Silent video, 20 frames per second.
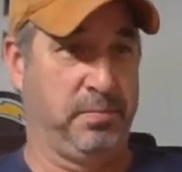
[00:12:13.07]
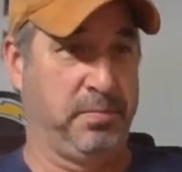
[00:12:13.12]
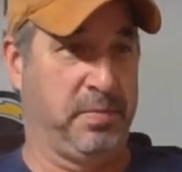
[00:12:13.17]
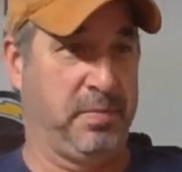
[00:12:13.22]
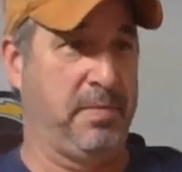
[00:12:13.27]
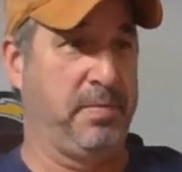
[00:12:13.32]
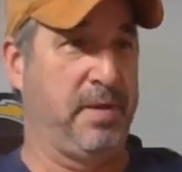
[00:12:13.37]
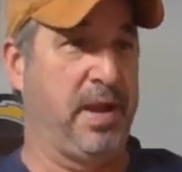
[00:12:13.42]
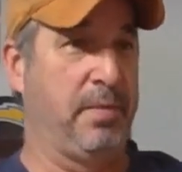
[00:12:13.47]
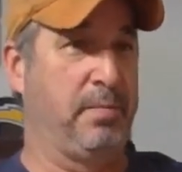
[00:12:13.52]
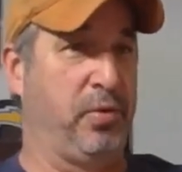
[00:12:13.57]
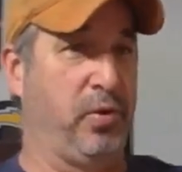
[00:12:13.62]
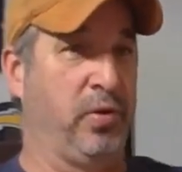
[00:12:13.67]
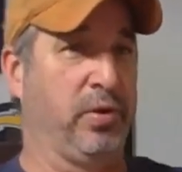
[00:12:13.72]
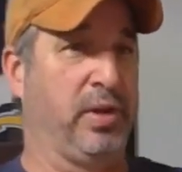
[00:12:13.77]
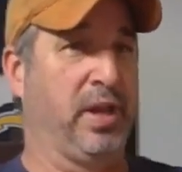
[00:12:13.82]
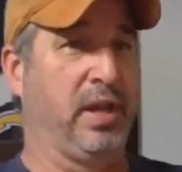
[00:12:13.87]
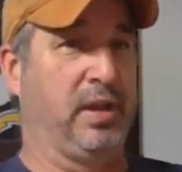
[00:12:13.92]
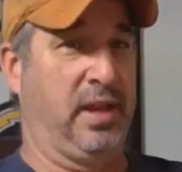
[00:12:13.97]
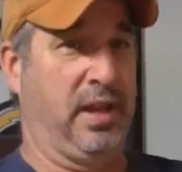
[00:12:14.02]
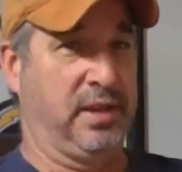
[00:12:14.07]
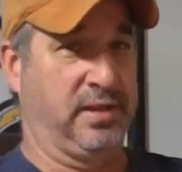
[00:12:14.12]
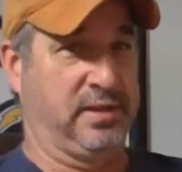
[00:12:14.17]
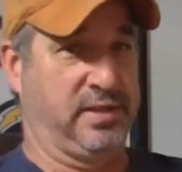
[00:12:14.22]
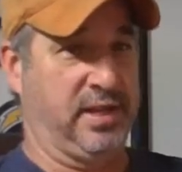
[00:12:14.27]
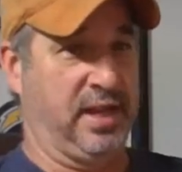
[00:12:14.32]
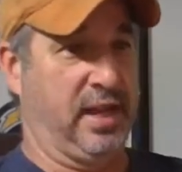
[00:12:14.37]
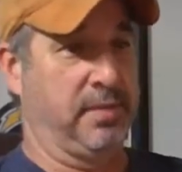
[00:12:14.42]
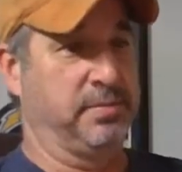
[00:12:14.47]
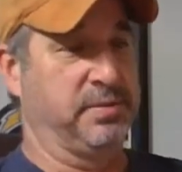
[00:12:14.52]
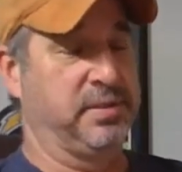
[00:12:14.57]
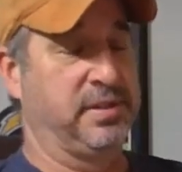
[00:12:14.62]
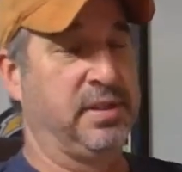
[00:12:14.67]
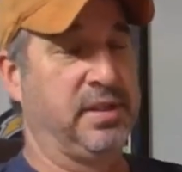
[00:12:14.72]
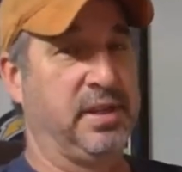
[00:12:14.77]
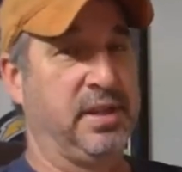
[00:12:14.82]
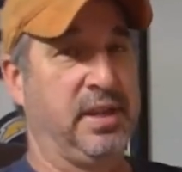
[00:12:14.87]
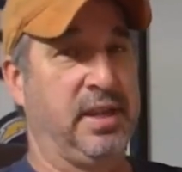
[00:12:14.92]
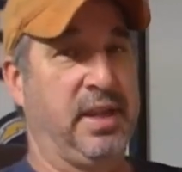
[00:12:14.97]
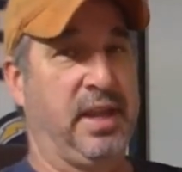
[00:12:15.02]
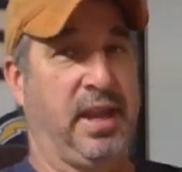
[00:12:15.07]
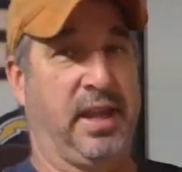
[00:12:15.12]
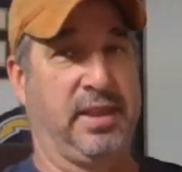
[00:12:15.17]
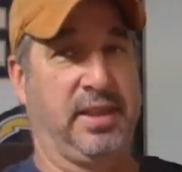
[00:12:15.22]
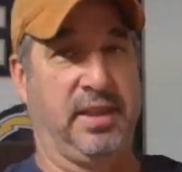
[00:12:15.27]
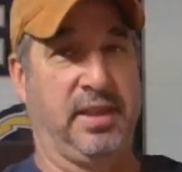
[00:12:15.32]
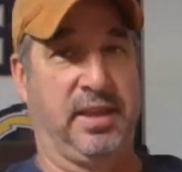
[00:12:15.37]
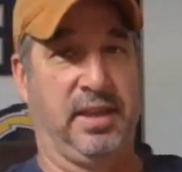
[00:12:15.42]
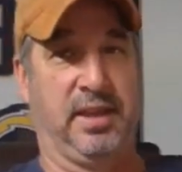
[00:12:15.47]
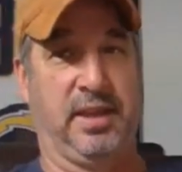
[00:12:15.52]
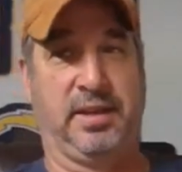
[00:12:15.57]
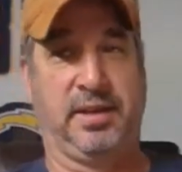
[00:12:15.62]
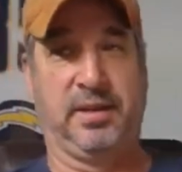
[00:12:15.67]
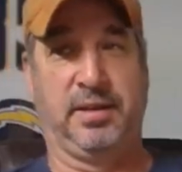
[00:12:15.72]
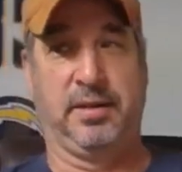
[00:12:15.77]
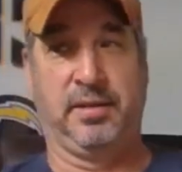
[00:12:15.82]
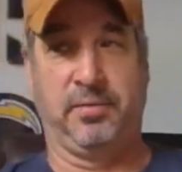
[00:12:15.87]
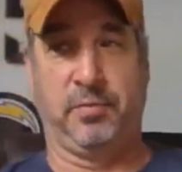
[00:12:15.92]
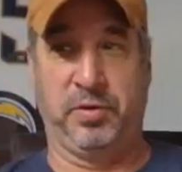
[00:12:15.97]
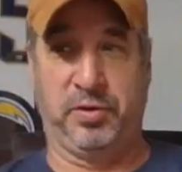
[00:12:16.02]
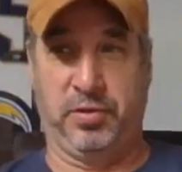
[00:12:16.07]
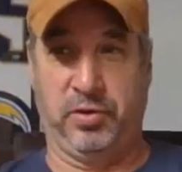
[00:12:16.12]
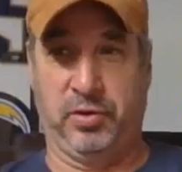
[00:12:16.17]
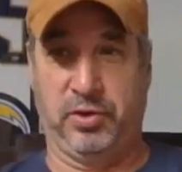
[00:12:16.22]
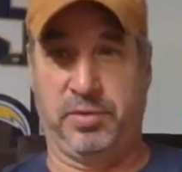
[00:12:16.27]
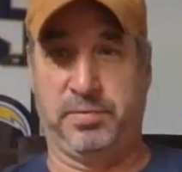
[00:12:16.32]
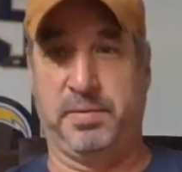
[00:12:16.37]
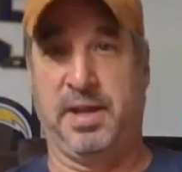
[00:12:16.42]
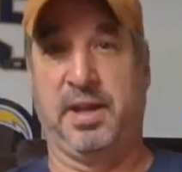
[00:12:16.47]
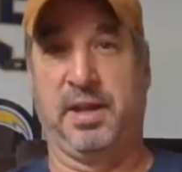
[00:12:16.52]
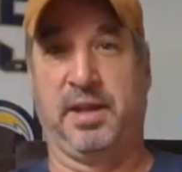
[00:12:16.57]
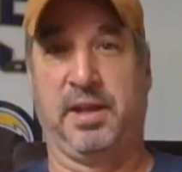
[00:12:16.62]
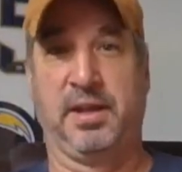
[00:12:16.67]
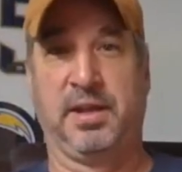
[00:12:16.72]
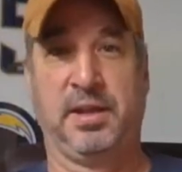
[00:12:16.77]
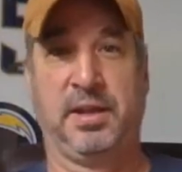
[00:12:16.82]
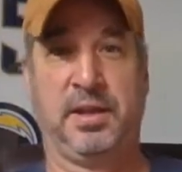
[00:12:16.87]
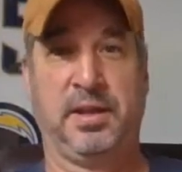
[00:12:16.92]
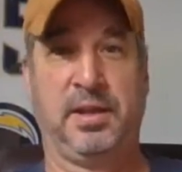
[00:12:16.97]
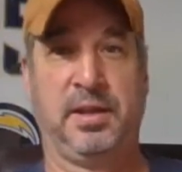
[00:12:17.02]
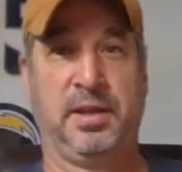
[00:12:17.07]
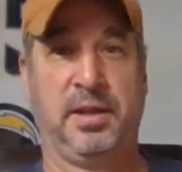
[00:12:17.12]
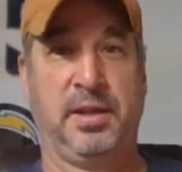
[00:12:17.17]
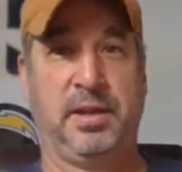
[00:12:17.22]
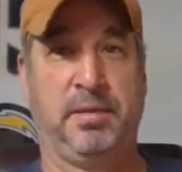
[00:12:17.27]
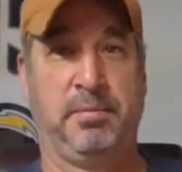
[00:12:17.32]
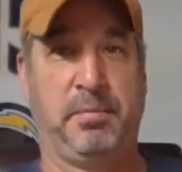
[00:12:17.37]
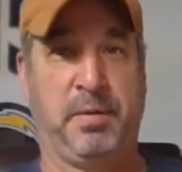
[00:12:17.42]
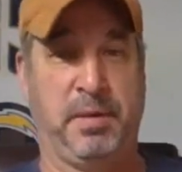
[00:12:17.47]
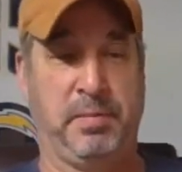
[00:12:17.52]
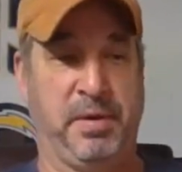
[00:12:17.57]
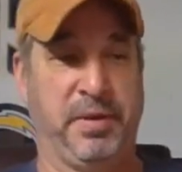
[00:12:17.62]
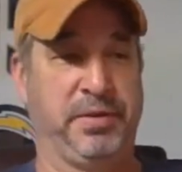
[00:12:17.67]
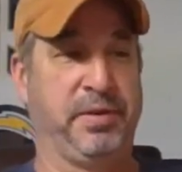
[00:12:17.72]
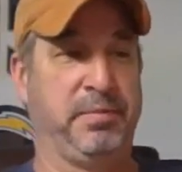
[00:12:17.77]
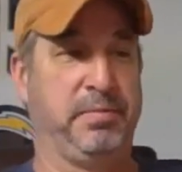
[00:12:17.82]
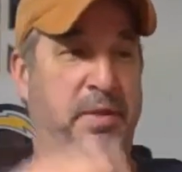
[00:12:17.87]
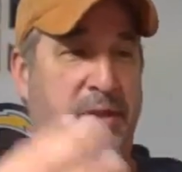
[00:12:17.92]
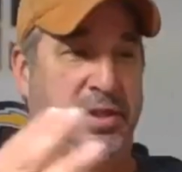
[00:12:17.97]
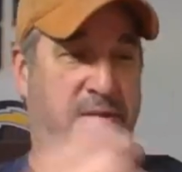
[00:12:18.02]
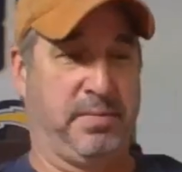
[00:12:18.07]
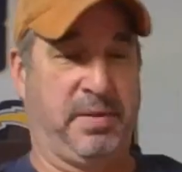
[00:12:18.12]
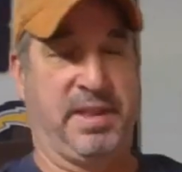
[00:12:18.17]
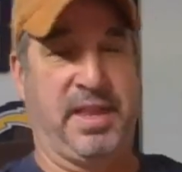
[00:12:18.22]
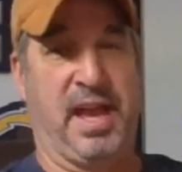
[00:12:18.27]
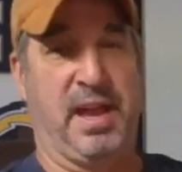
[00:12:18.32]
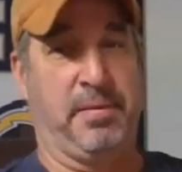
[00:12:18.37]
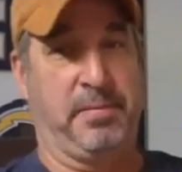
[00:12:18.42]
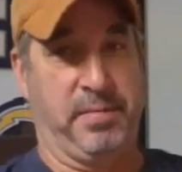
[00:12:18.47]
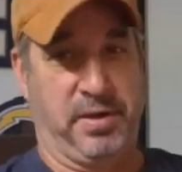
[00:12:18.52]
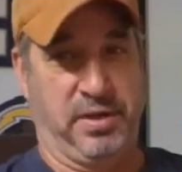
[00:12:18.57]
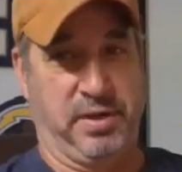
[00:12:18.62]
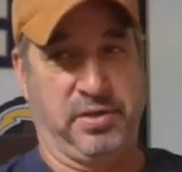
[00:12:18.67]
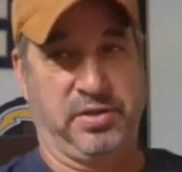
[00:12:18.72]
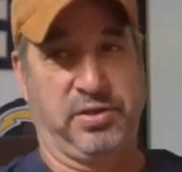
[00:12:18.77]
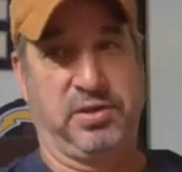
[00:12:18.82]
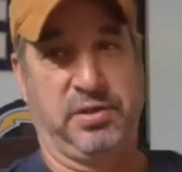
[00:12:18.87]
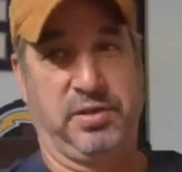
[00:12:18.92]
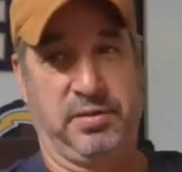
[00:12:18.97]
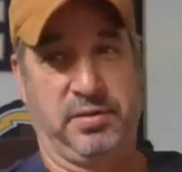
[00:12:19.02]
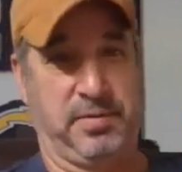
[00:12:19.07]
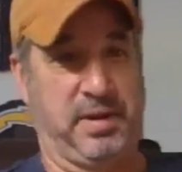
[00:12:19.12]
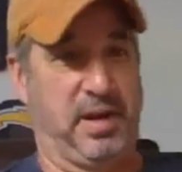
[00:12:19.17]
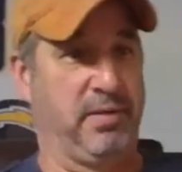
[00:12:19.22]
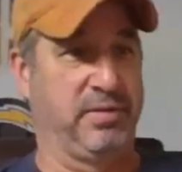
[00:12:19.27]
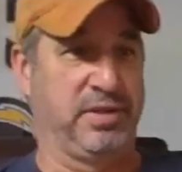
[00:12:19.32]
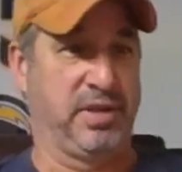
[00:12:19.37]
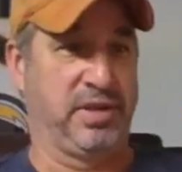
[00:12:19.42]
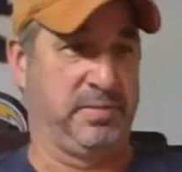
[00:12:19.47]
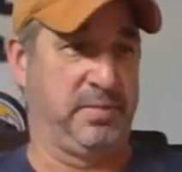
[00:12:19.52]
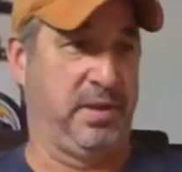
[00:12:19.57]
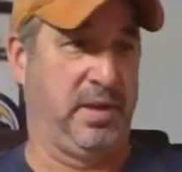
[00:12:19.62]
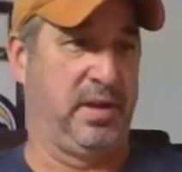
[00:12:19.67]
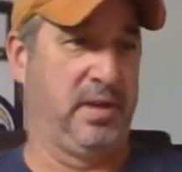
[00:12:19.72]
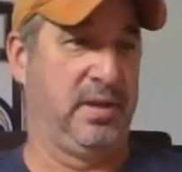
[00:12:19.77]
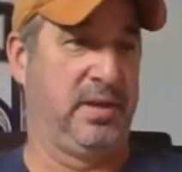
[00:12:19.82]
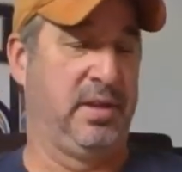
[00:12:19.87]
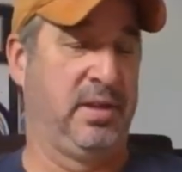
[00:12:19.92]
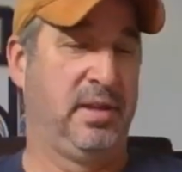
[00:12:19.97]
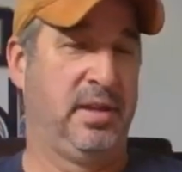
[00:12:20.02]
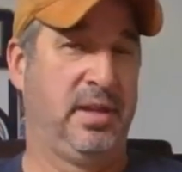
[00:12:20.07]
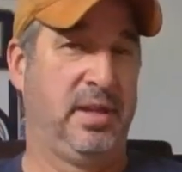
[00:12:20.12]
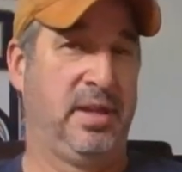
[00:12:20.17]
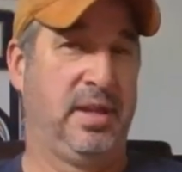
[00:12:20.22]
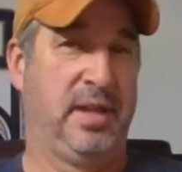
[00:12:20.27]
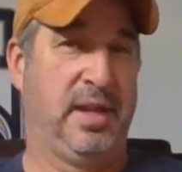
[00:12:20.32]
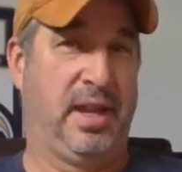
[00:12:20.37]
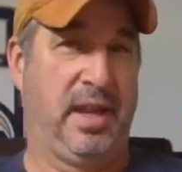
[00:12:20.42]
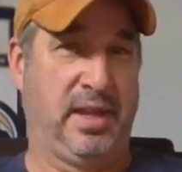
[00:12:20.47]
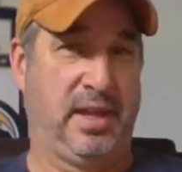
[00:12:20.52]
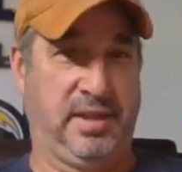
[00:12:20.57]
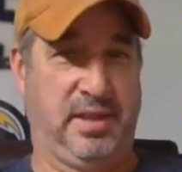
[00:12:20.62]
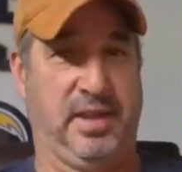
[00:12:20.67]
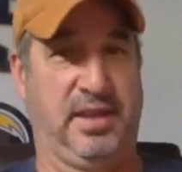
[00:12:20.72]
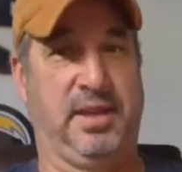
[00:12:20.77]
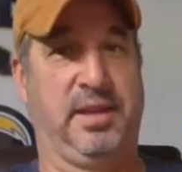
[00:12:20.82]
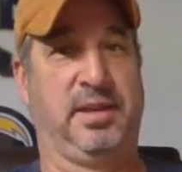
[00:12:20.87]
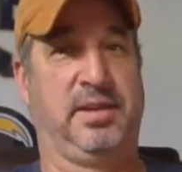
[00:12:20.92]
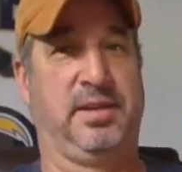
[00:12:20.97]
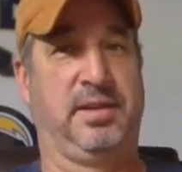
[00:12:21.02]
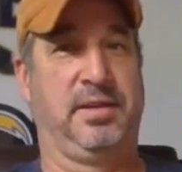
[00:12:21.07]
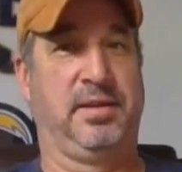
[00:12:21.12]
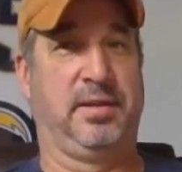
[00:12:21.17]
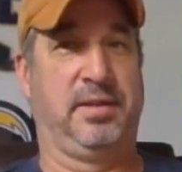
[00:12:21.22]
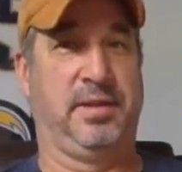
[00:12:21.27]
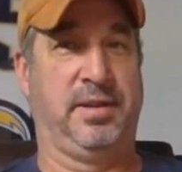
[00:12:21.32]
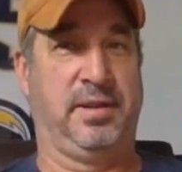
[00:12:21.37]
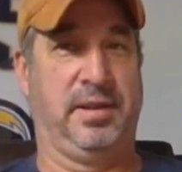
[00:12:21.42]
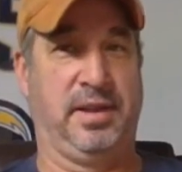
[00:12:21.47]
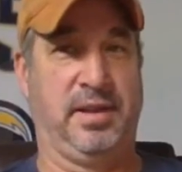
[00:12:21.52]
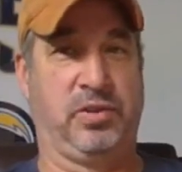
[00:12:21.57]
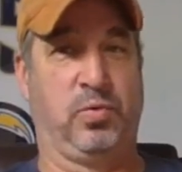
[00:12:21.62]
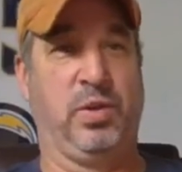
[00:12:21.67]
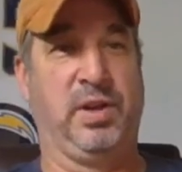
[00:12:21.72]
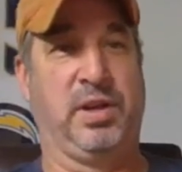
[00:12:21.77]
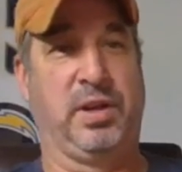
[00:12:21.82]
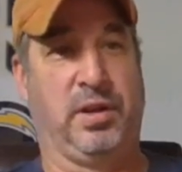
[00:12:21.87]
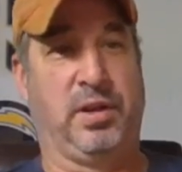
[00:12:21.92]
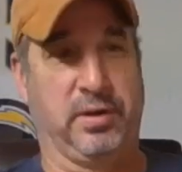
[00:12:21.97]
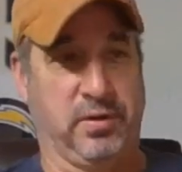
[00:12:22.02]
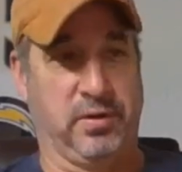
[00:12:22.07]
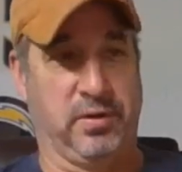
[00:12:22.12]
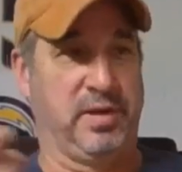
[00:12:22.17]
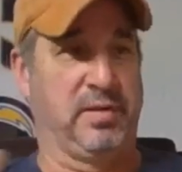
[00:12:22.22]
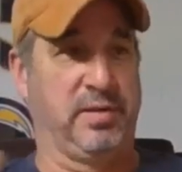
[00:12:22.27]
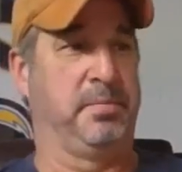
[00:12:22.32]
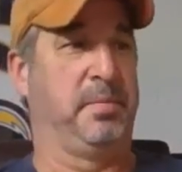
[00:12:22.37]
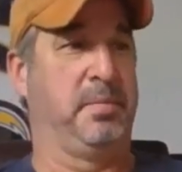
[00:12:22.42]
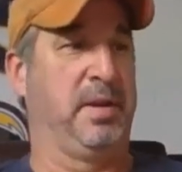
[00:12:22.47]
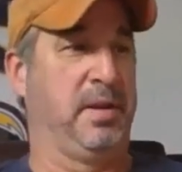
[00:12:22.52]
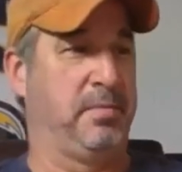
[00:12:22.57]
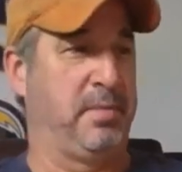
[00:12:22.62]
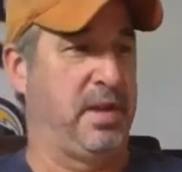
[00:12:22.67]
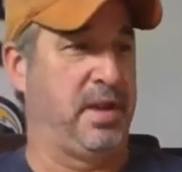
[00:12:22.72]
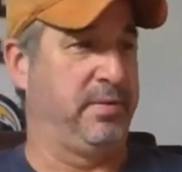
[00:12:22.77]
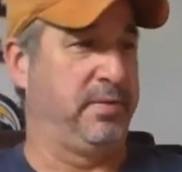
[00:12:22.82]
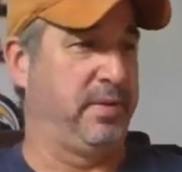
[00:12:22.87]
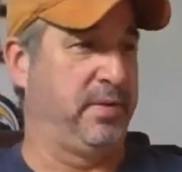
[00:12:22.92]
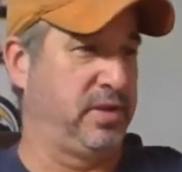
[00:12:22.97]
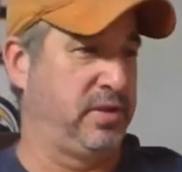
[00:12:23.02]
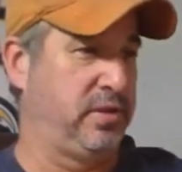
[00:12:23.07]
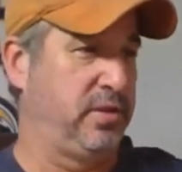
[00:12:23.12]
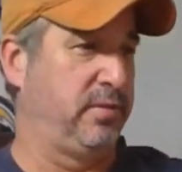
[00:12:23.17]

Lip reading: I buy bulk at Sam's, and then reduce my monthly budget by that much, by how much I spend, and then each week I'll go on and buy the fresh